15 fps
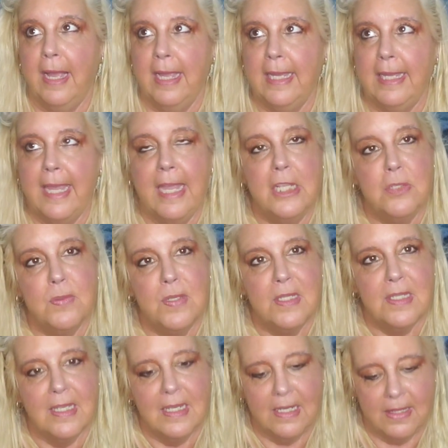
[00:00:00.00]

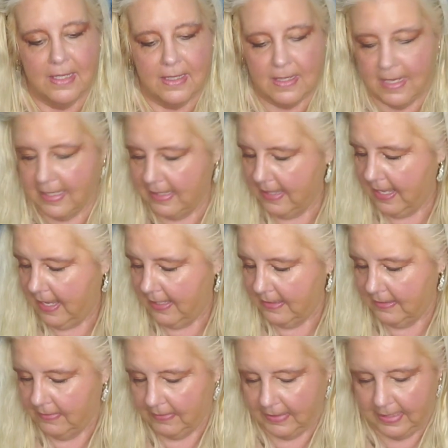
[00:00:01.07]
engagements, anything like that.
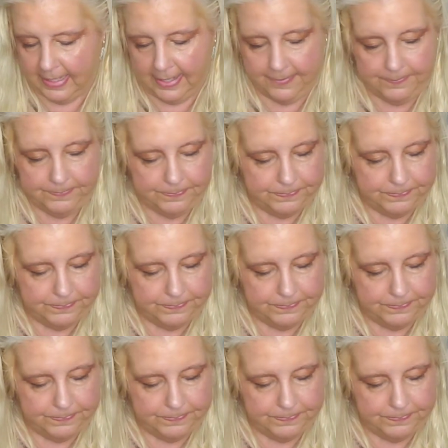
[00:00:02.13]
Okay?